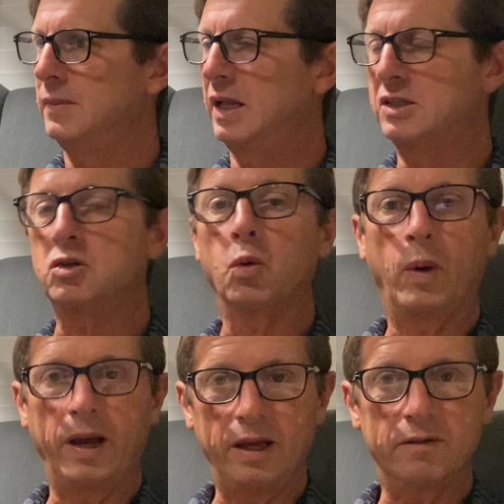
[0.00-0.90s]
it's the
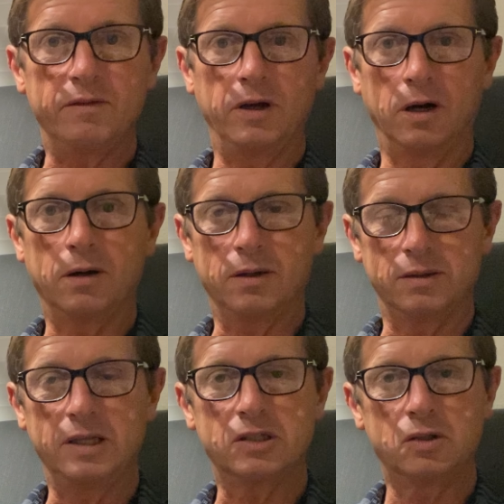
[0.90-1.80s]
way of young,
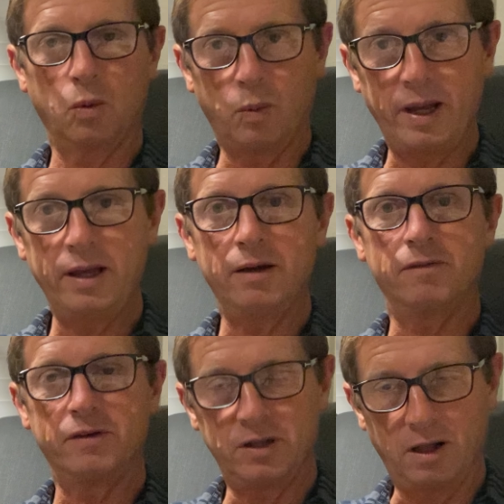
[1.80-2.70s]
it's the way
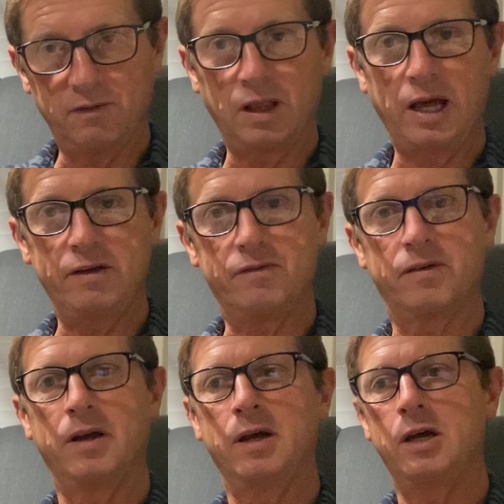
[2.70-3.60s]
of, of life.
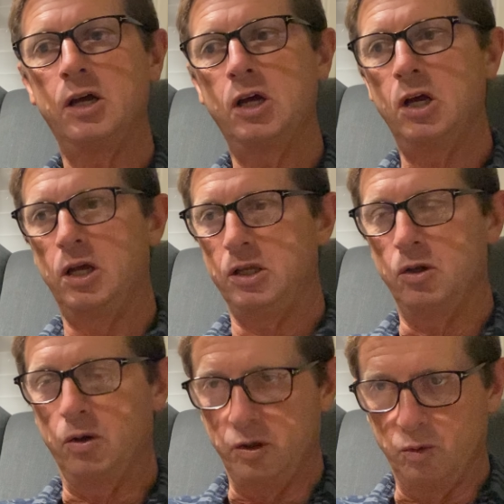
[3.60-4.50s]
You
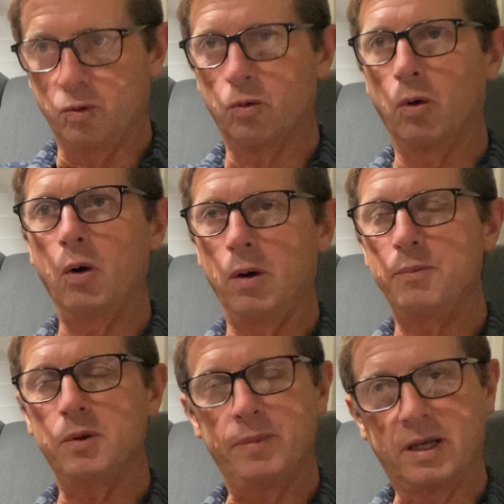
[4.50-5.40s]
know, you grow
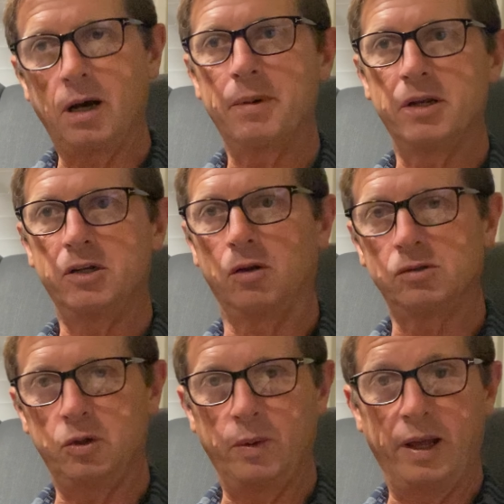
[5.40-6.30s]
up, you become an
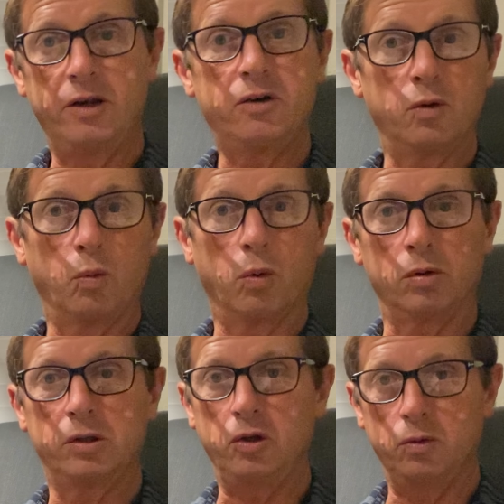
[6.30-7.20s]
adult, you enter the
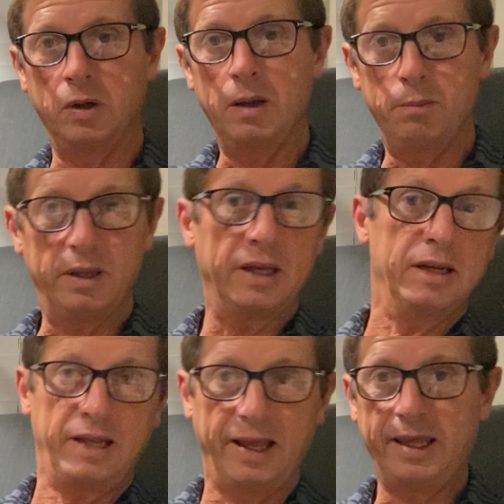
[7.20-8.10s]
world, and you begin
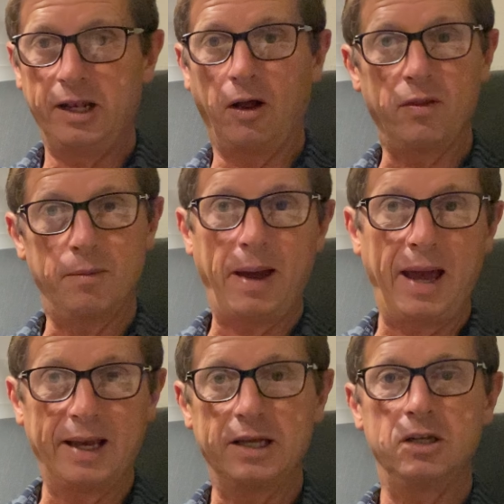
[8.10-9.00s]
taking on the
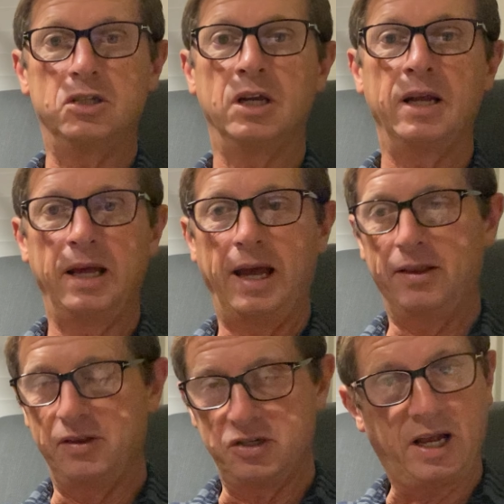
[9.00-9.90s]
baggage
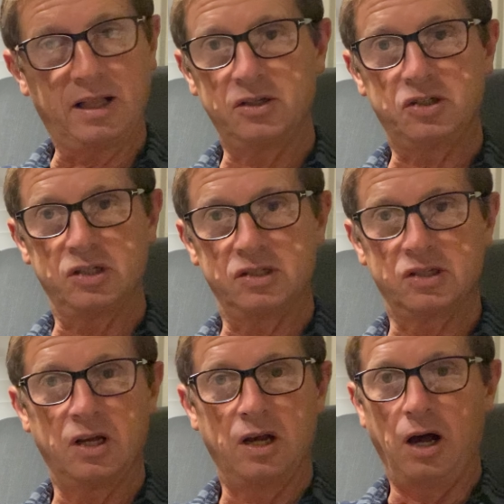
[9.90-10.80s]
and the challenges
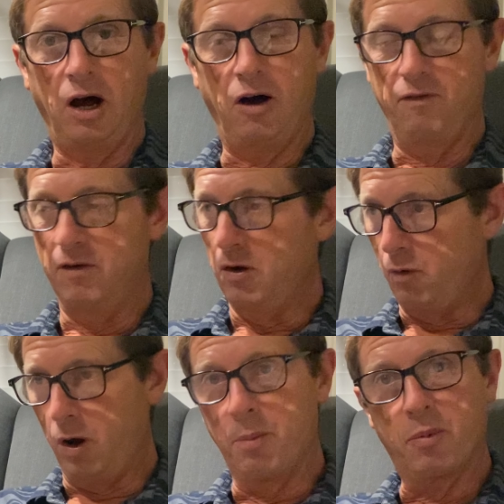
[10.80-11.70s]
of
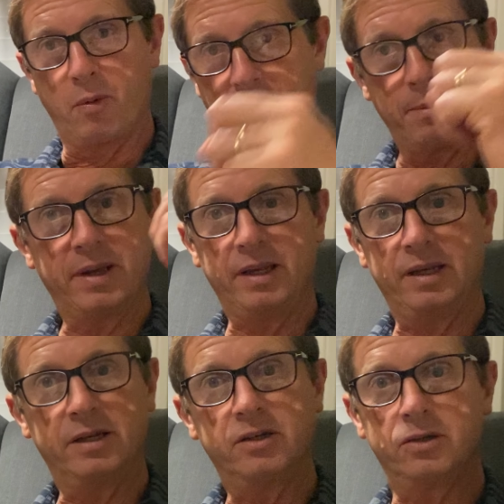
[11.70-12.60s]
upramping
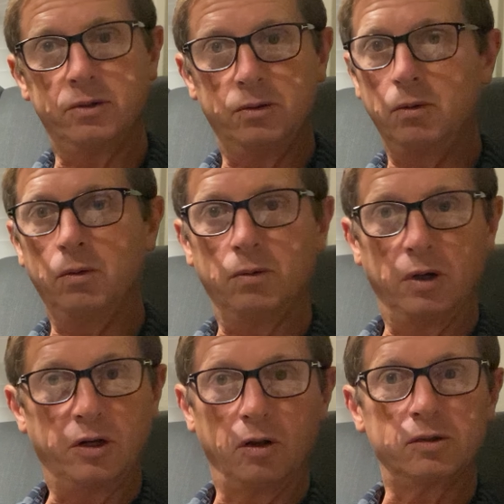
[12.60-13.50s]
into
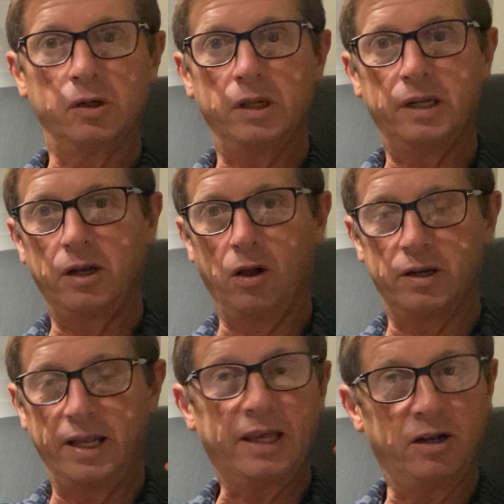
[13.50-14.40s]
adulthood and
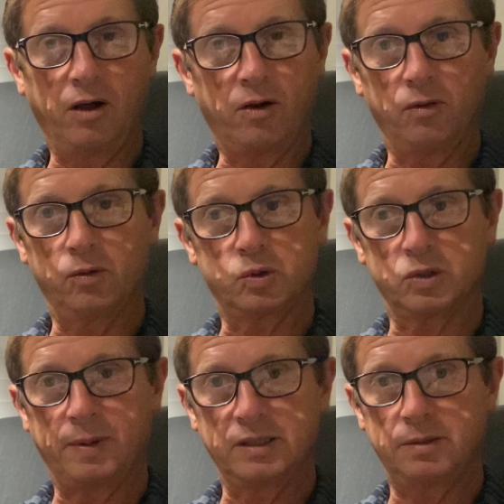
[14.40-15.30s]
taking on all those
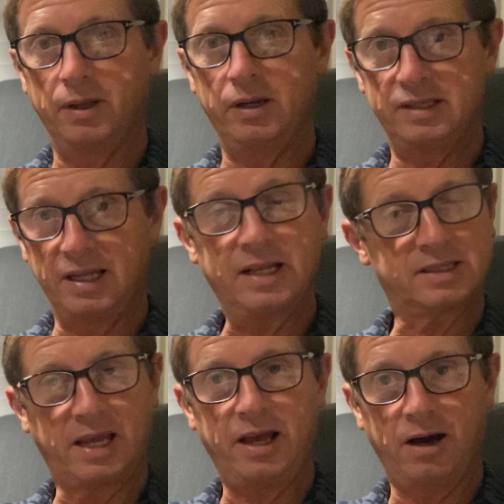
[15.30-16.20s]
responsibilities. And it's
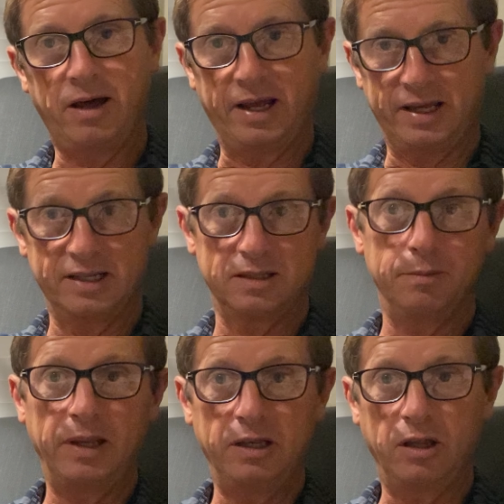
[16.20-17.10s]
chaotic. It doesn't
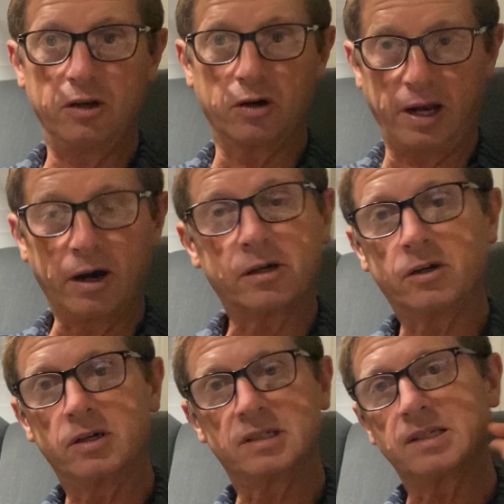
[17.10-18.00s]
mean that your
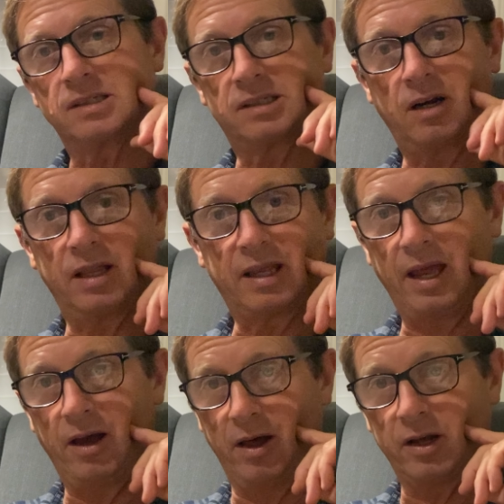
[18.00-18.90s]
character is necessarily
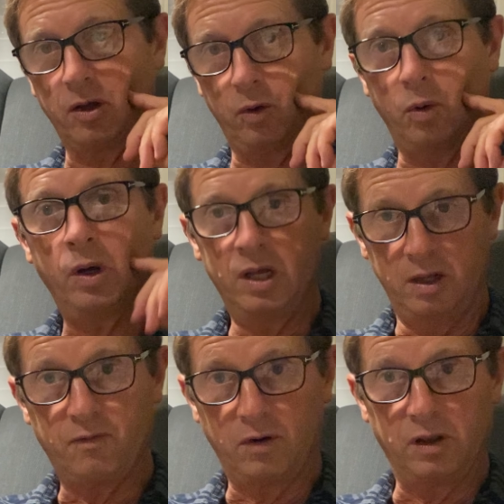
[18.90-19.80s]
chaotic, although
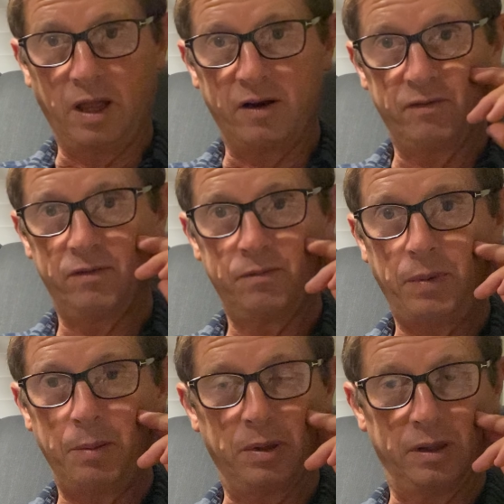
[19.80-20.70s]
for a lot of
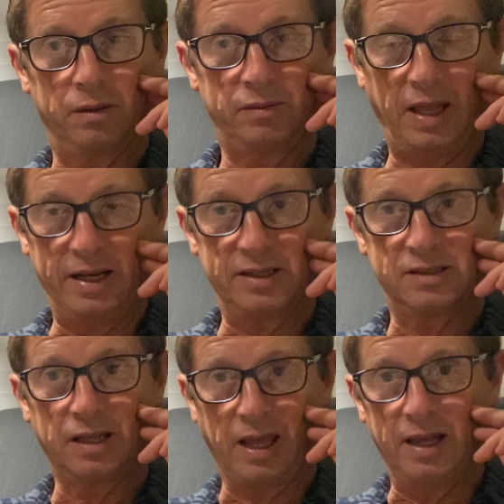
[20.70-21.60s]
people that is
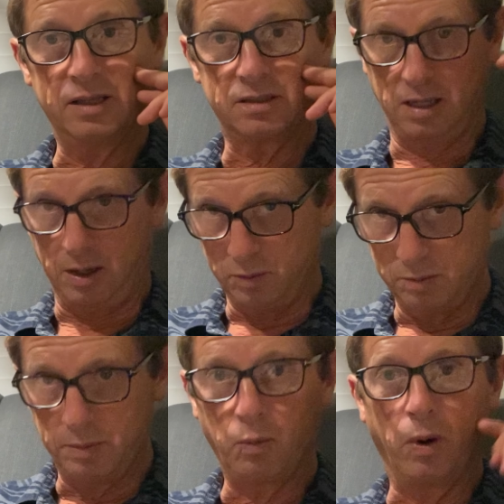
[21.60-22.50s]
the case. I
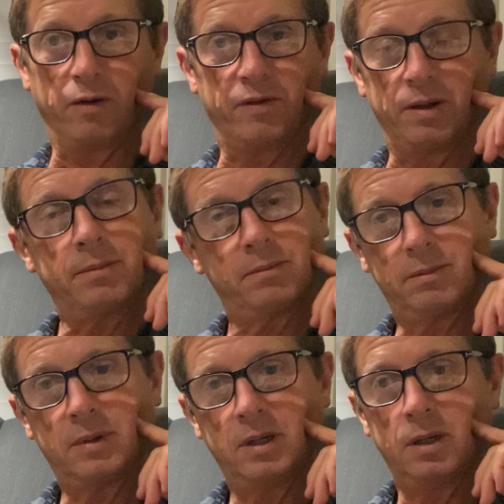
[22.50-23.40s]
would be one of them,
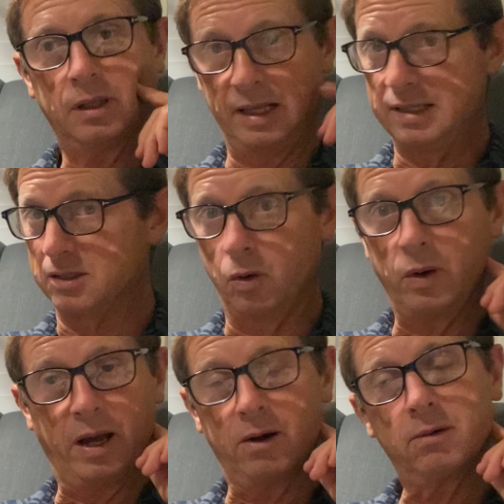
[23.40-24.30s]
less so
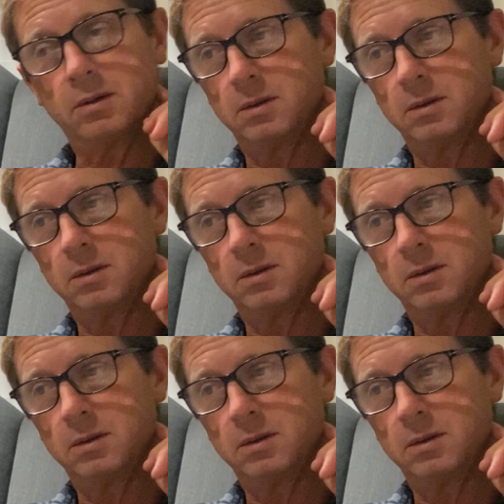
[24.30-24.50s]
now